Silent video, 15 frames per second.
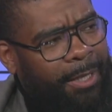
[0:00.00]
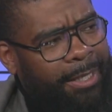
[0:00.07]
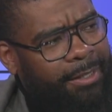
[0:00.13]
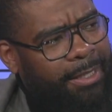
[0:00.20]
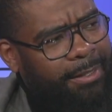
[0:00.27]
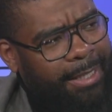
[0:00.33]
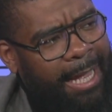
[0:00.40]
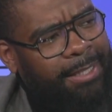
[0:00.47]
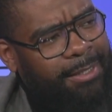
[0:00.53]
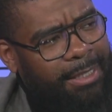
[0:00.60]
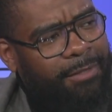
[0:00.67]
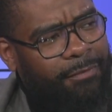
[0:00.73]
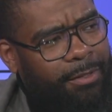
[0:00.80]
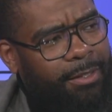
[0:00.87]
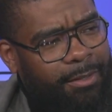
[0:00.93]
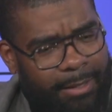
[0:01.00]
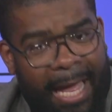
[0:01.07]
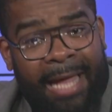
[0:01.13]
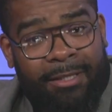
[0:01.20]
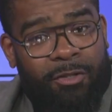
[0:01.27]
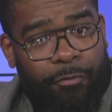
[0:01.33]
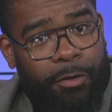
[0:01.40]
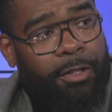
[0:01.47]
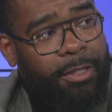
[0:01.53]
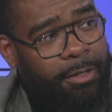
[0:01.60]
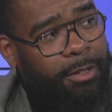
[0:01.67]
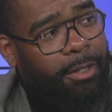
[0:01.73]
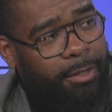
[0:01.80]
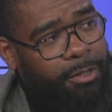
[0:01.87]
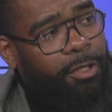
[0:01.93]
I think that's even, that's really
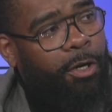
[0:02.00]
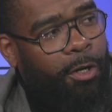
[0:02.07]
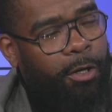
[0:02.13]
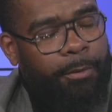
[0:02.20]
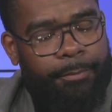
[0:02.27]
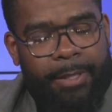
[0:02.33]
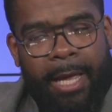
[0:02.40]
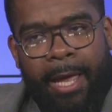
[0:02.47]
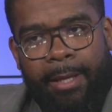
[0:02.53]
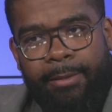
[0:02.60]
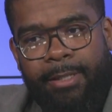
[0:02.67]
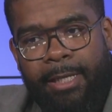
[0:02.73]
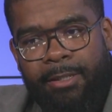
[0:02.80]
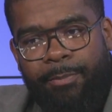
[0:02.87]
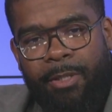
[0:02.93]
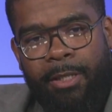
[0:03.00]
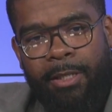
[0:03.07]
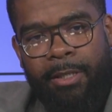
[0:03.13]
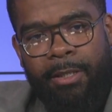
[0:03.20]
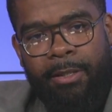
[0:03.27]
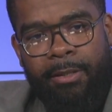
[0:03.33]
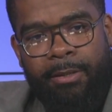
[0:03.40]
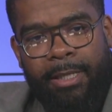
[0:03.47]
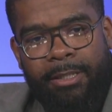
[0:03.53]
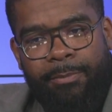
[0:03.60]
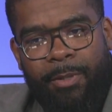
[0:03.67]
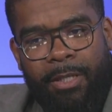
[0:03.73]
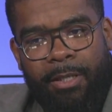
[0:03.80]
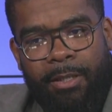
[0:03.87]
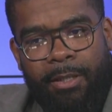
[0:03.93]
the term that that's being, that's
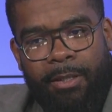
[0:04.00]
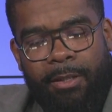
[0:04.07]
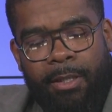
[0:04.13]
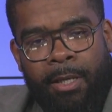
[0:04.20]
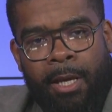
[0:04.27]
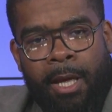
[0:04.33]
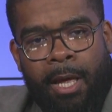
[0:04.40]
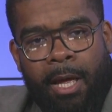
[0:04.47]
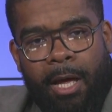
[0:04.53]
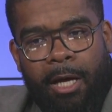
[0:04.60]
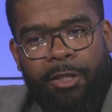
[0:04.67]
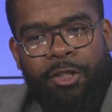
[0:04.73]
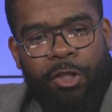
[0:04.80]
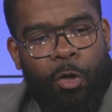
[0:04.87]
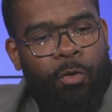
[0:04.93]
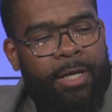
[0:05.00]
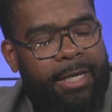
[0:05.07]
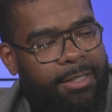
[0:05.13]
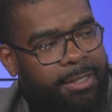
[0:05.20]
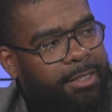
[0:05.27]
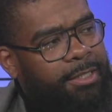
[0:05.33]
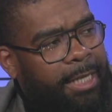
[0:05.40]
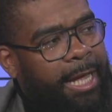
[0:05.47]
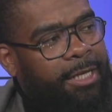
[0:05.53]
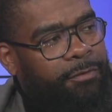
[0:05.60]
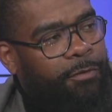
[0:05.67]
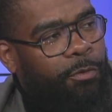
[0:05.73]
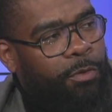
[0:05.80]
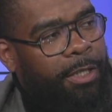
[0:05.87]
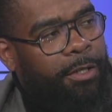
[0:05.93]
being, uh, showcased these last
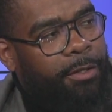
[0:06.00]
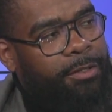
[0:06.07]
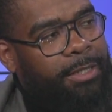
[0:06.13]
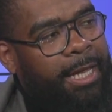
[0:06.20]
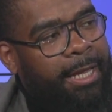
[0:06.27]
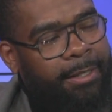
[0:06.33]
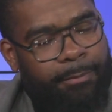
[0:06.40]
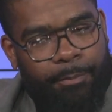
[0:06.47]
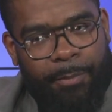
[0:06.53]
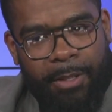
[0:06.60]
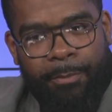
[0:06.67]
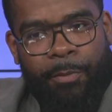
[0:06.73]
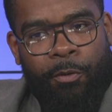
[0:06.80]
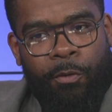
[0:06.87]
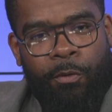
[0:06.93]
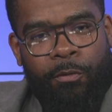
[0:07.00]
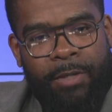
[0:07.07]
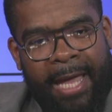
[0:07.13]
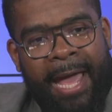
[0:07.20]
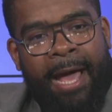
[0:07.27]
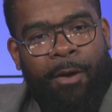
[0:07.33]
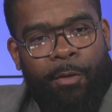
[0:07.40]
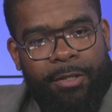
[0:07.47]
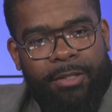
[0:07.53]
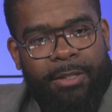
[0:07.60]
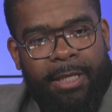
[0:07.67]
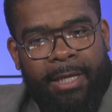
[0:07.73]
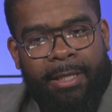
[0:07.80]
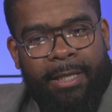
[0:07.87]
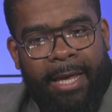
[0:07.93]
few years, and people now are
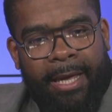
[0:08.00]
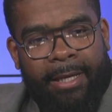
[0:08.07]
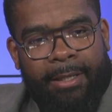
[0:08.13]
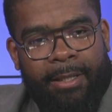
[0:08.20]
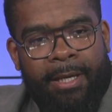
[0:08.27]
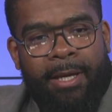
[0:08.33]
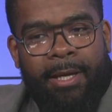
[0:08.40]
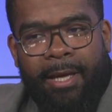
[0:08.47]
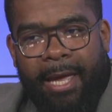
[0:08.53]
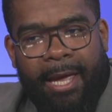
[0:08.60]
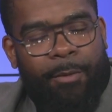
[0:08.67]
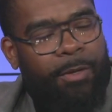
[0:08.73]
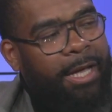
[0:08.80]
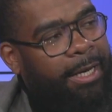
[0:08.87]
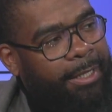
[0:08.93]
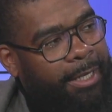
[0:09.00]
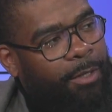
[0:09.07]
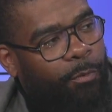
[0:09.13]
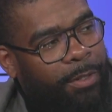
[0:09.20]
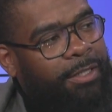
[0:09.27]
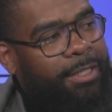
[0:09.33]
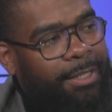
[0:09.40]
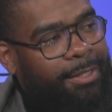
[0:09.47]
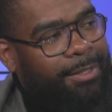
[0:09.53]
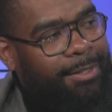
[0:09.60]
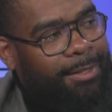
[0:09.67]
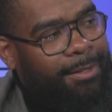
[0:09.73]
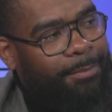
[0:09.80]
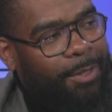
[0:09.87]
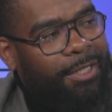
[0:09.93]
seeing like, hey, we got to get with
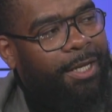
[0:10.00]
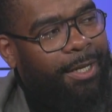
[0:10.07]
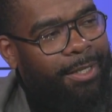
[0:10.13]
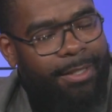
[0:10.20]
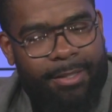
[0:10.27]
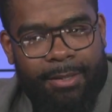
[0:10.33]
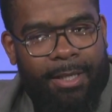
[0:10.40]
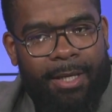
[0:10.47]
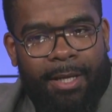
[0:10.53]
this because